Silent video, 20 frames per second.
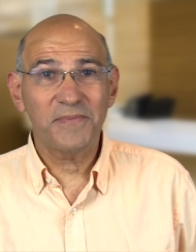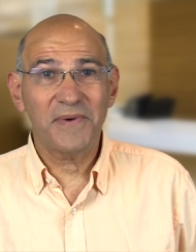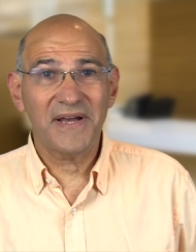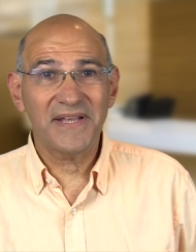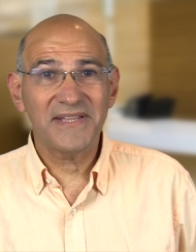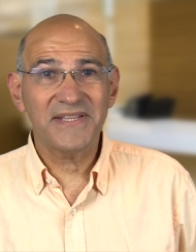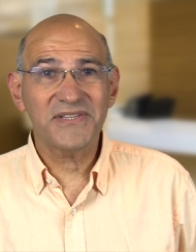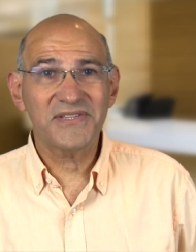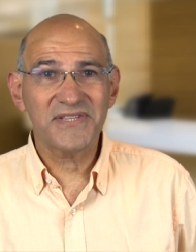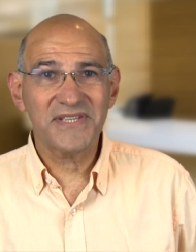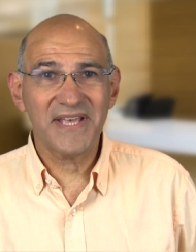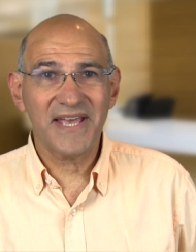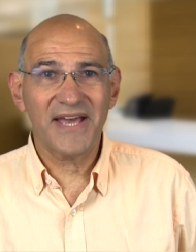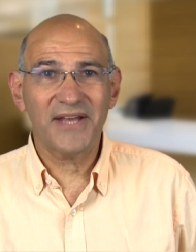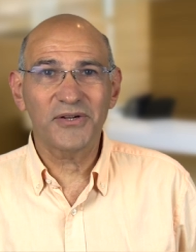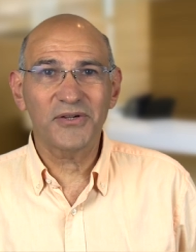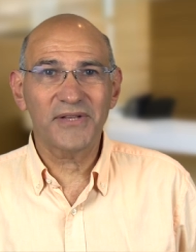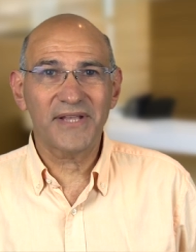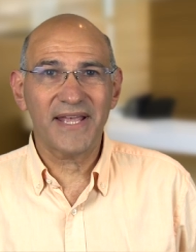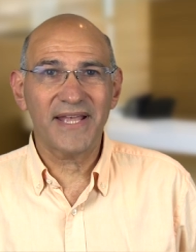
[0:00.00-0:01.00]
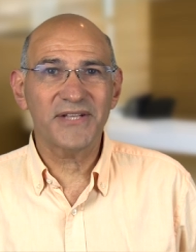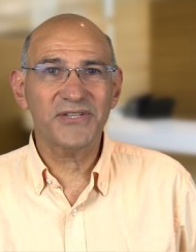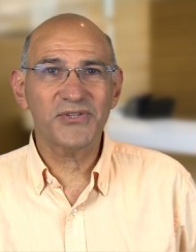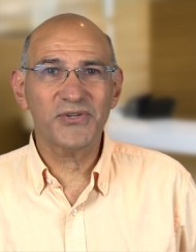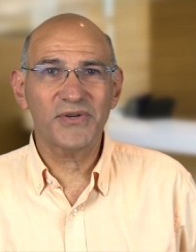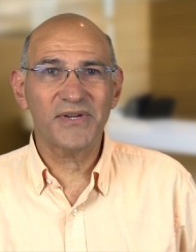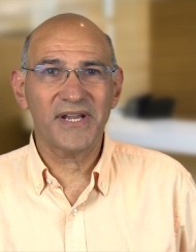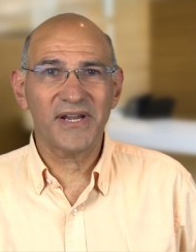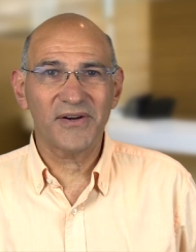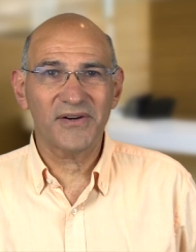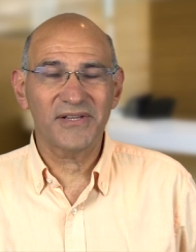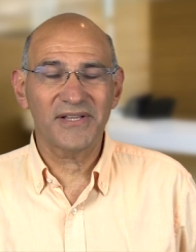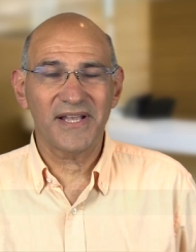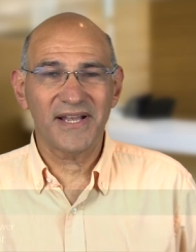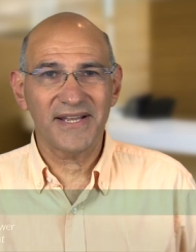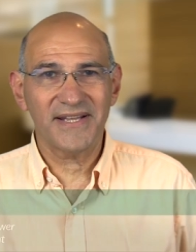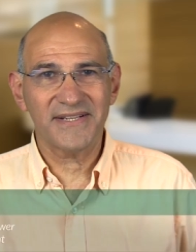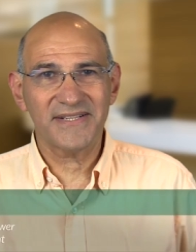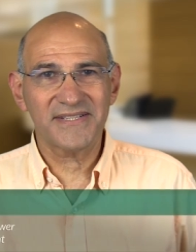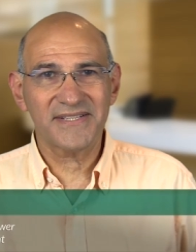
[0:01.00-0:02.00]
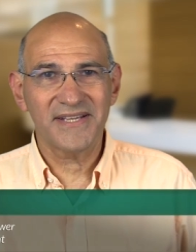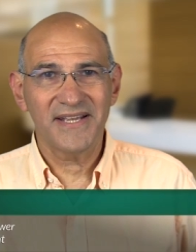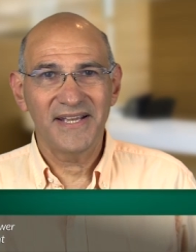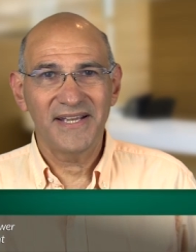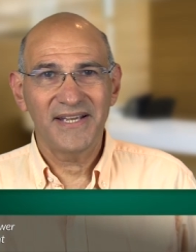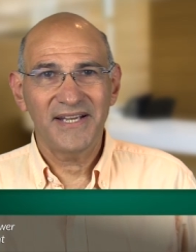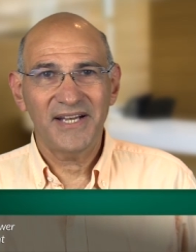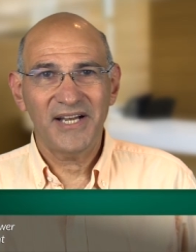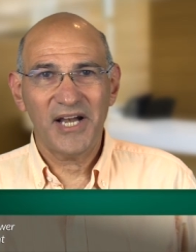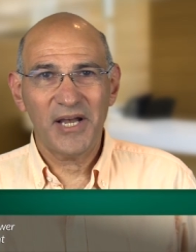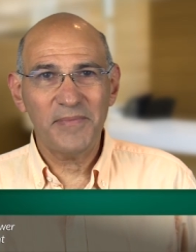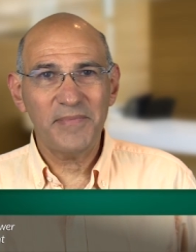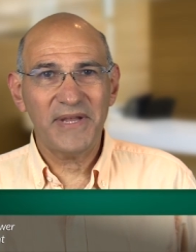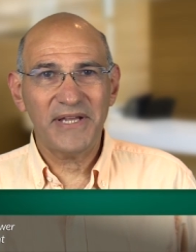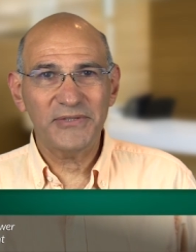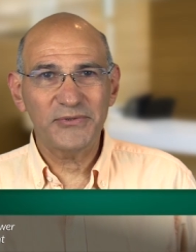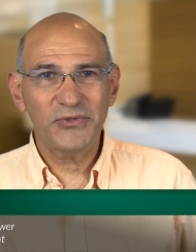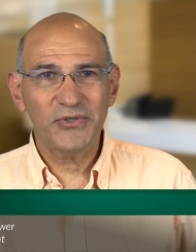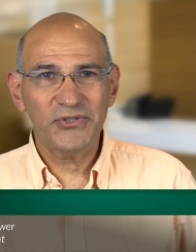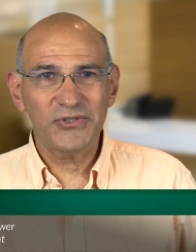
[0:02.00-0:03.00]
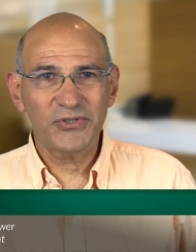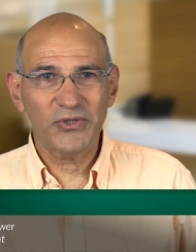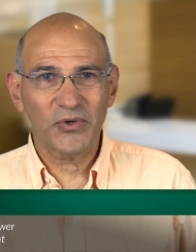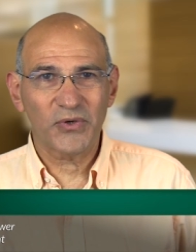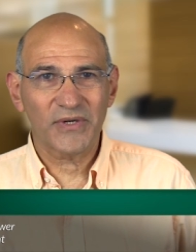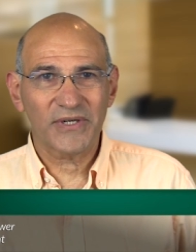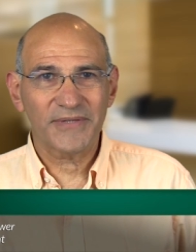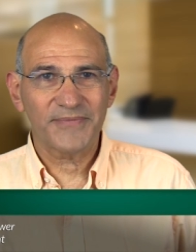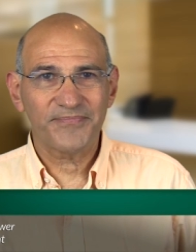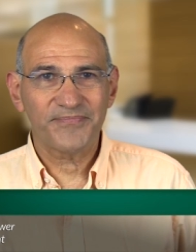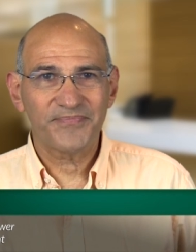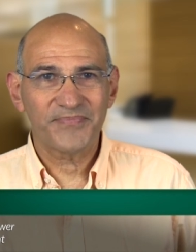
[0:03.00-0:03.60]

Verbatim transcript: by the Seattle Cancer Care Alliance. I'm Andrew Schorr.